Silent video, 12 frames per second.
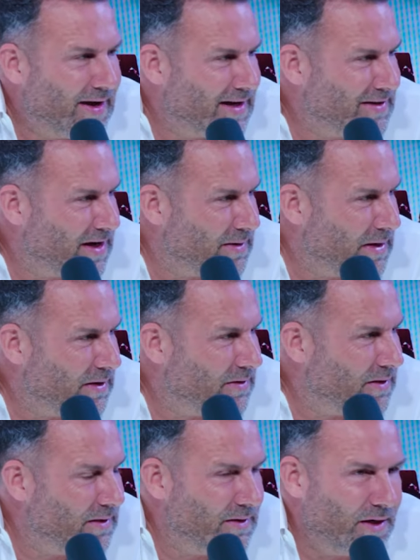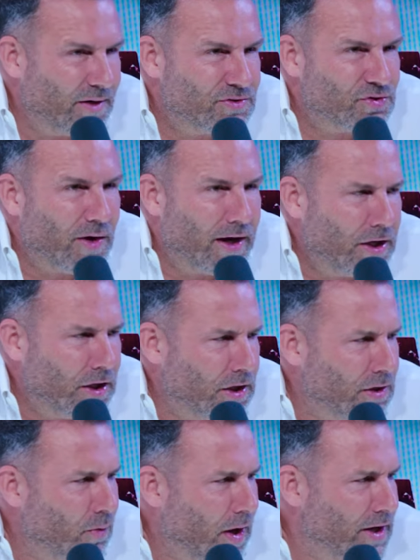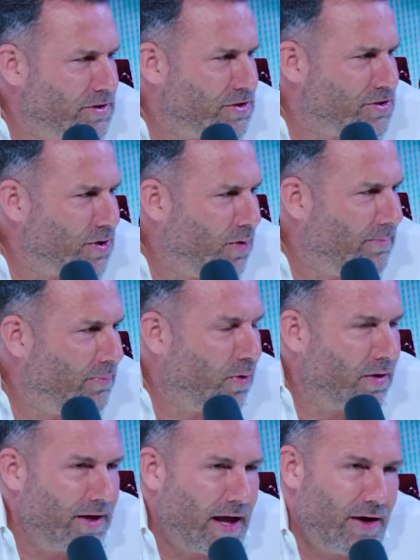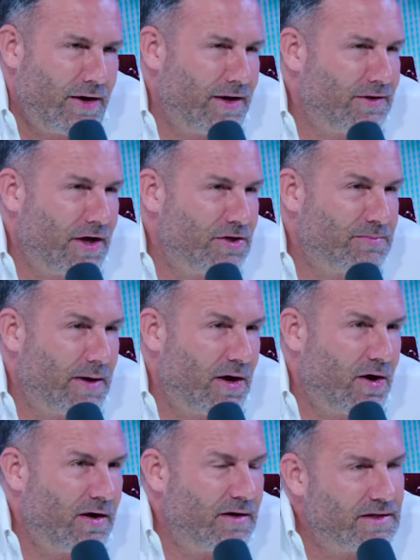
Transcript: I got to talk about, you know, training and why is it so important? How did it touch my heart?